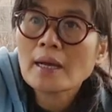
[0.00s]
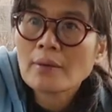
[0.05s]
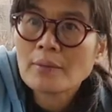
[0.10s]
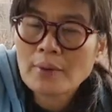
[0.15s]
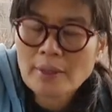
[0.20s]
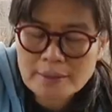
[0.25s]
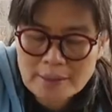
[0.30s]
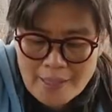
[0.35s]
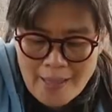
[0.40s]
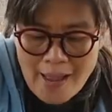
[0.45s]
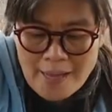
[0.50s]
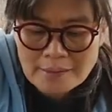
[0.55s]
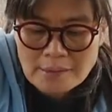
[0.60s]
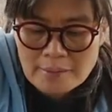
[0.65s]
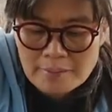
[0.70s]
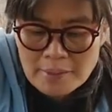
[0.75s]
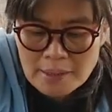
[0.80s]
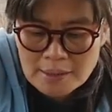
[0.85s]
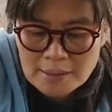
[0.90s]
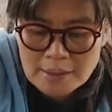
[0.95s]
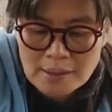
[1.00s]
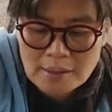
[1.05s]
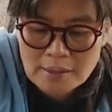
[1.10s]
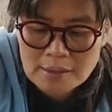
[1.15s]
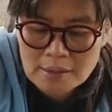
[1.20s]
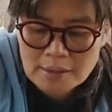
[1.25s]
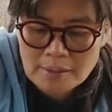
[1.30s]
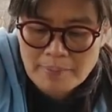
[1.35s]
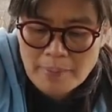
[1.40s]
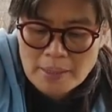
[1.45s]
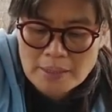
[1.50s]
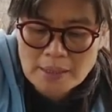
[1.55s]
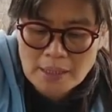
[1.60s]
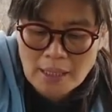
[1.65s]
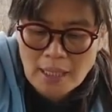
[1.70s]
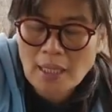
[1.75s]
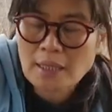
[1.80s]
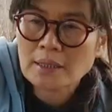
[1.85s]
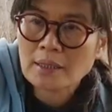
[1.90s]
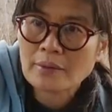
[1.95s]
What that means is
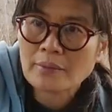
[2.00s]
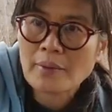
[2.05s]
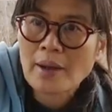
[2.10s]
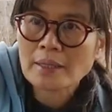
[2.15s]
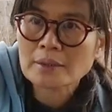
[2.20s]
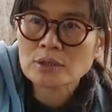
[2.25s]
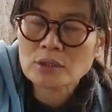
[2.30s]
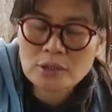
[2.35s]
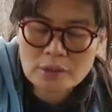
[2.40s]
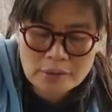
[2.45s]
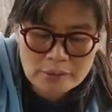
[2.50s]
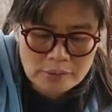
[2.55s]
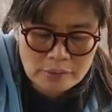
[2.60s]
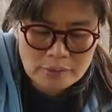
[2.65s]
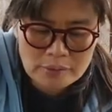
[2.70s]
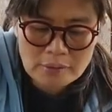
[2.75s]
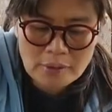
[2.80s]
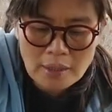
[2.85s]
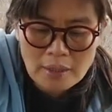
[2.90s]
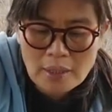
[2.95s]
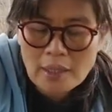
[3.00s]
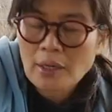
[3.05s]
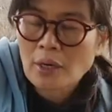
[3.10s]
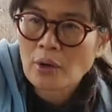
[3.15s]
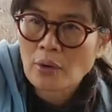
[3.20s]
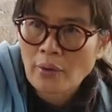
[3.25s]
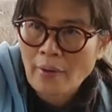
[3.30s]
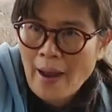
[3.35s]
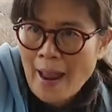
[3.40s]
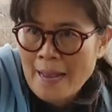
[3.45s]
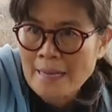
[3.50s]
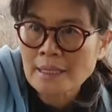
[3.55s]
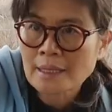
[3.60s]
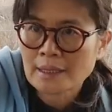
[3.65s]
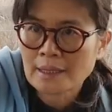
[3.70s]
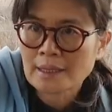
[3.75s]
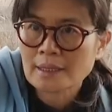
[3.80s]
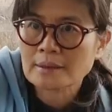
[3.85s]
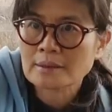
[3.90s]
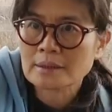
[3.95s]
basically you want to crack
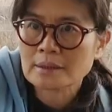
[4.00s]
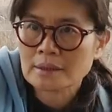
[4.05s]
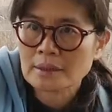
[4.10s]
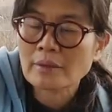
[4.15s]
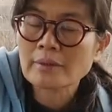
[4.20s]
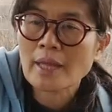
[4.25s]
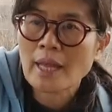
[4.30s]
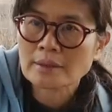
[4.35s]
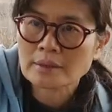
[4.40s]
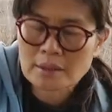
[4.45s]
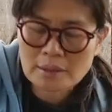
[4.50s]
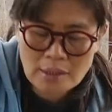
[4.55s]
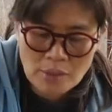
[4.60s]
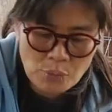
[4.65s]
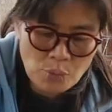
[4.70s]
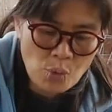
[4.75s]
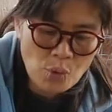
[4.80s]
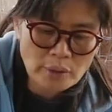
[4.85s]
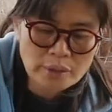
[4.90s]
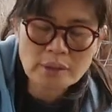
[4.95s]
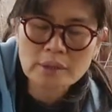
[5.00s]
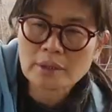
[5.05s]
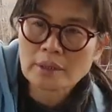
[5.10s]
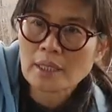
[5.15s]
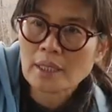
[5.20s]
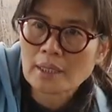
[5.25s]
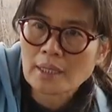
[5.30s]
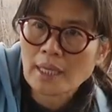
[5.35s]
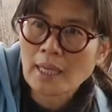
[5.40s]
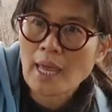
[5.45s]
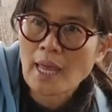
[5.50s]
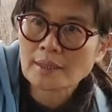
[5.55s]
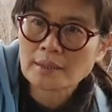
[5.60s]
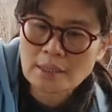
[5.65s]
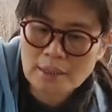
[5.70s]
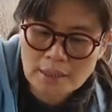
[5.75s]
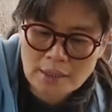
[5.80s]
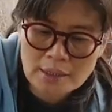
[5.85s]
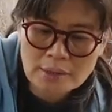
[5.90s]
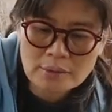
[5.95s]
it so that the water can get
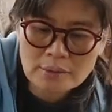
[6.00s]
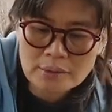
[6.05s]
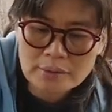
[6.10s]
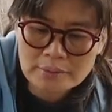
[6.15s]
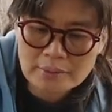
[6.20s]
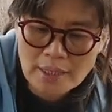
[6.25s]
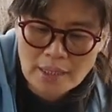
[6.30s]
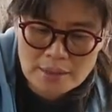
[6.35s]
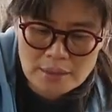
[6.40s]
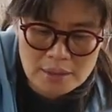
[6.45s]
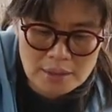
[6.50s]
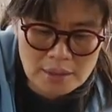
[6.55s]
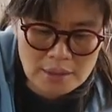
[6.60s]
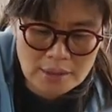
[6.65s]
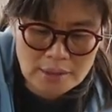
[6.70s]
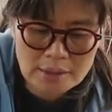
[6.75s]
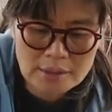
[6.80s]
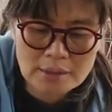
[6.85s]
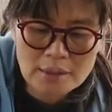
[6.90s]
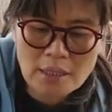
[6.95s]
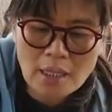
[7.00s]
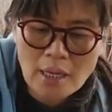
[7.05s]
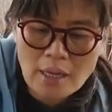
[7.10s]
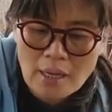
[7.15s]
into the seed.